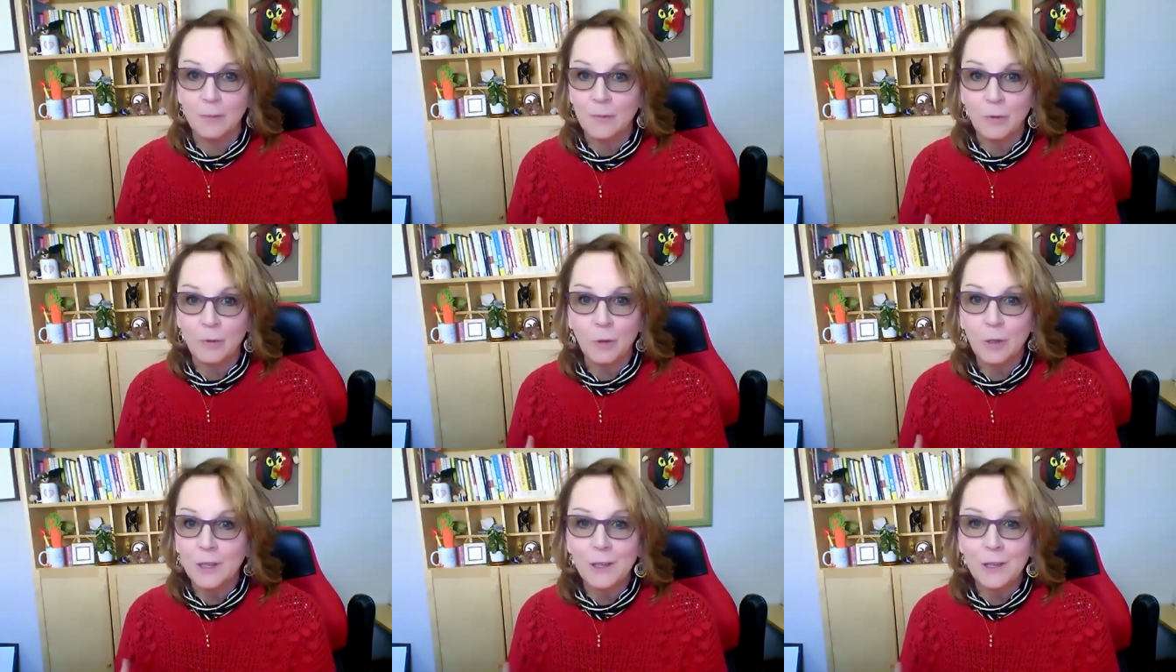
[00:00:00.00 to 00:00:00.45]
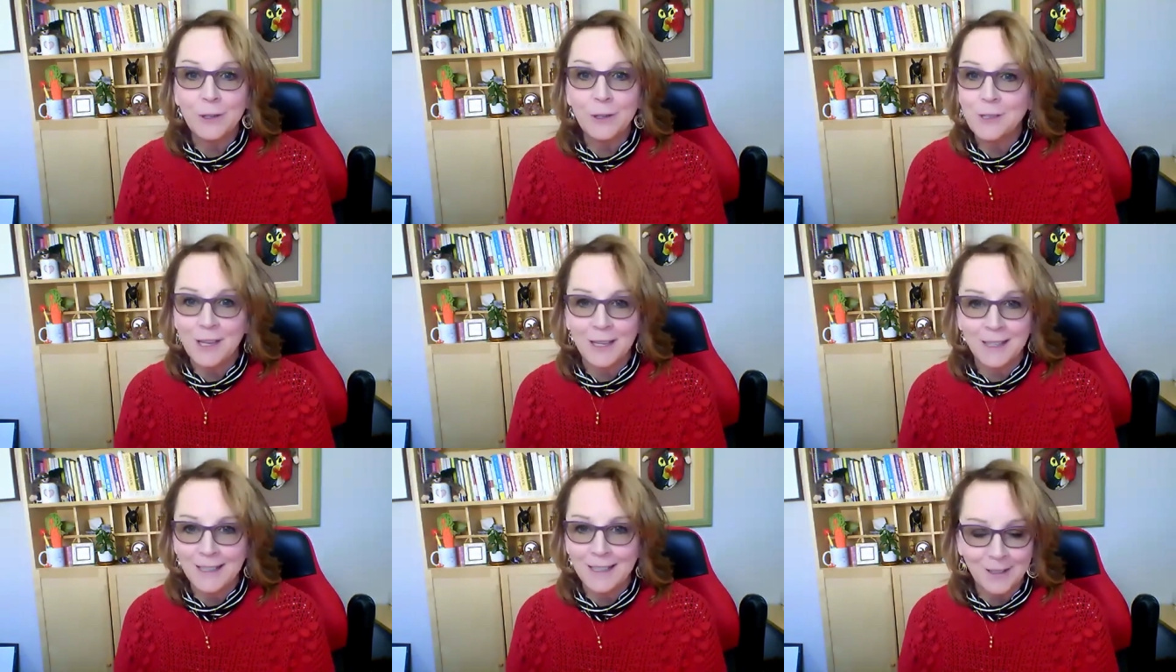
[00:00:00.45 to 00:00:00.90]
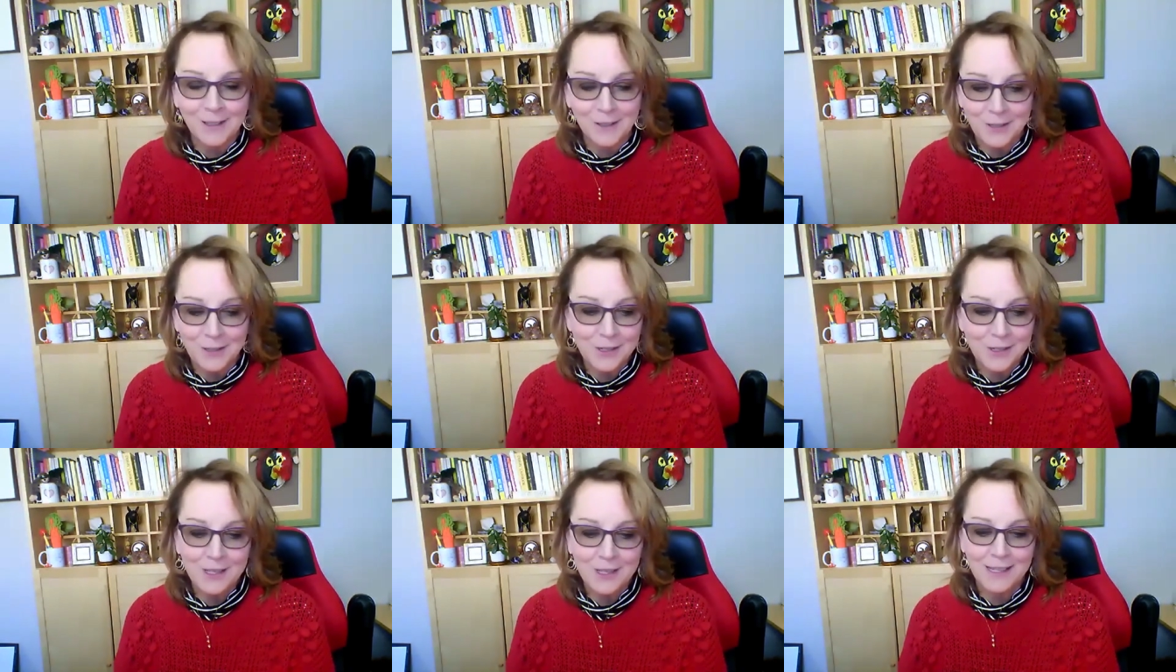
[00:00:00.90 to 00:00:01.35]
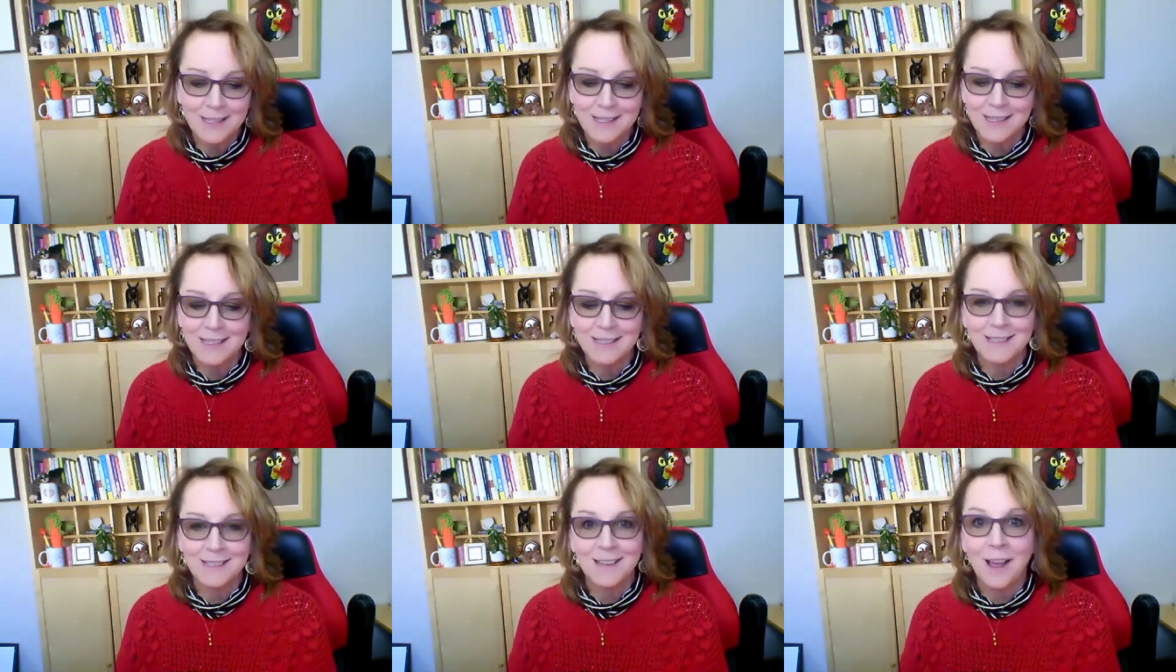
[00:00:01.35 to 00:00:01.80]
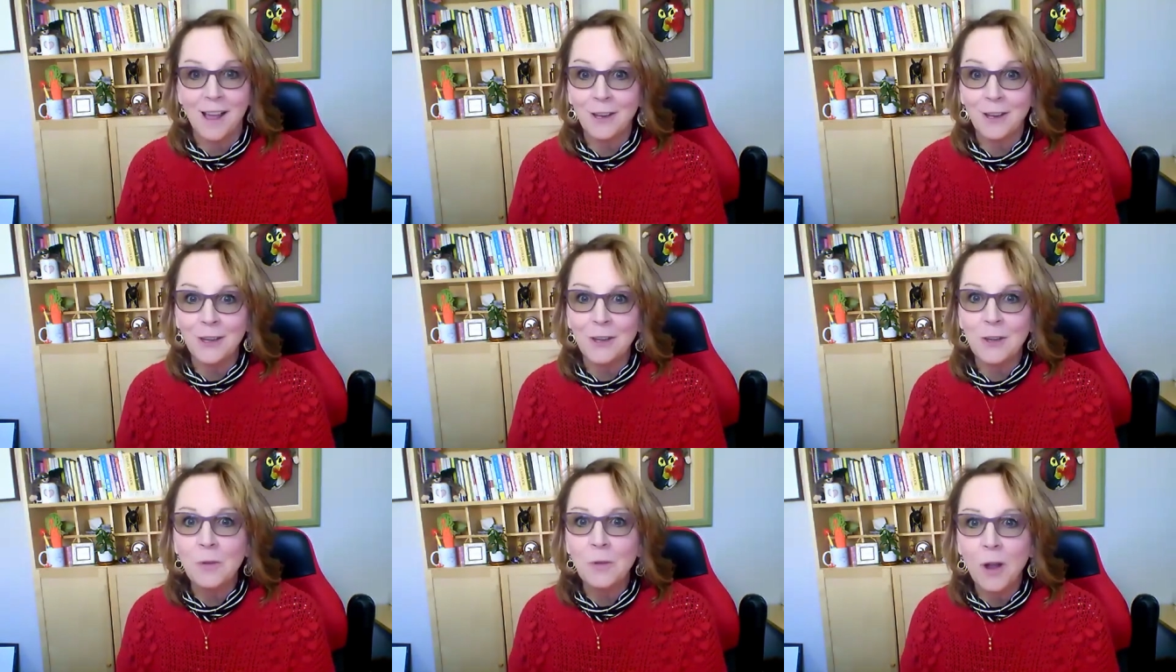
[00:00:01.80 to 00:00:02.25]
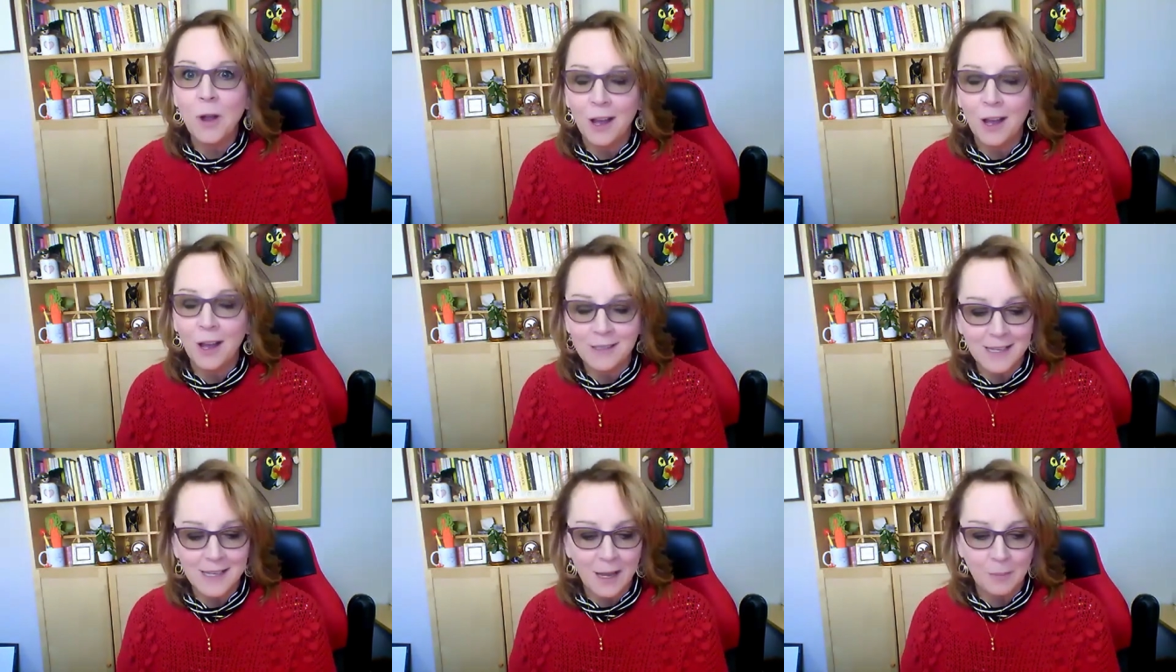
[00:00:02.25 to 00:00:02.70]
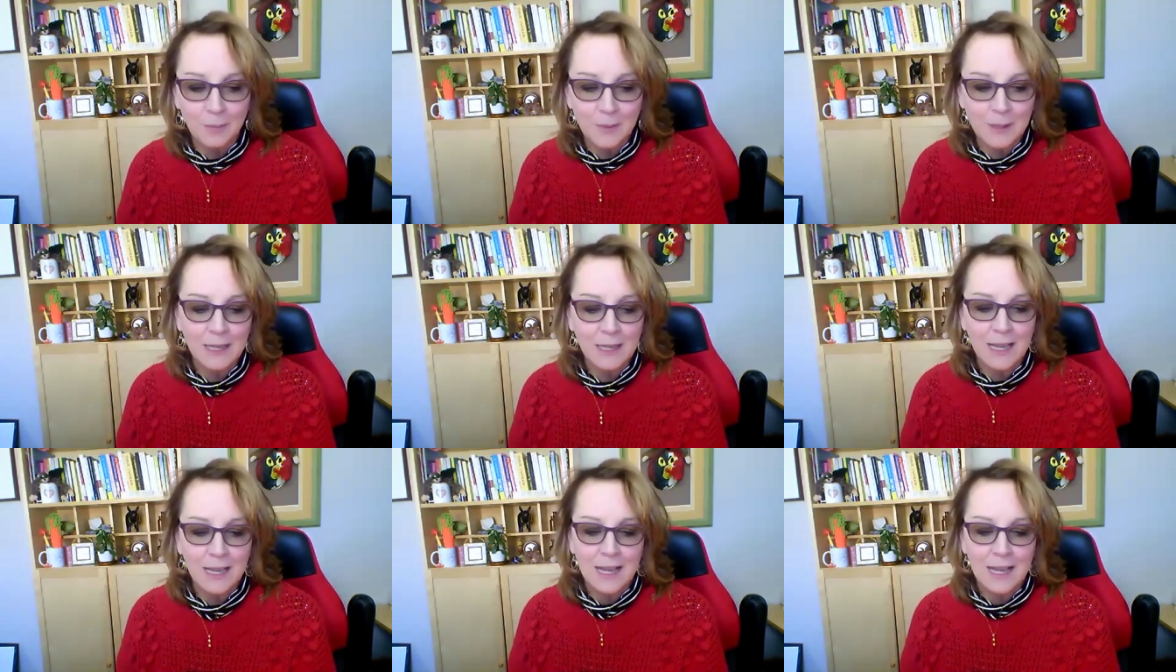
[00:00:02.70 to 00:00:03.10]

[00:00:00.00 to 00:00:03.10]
for years and years. This is not a new concept.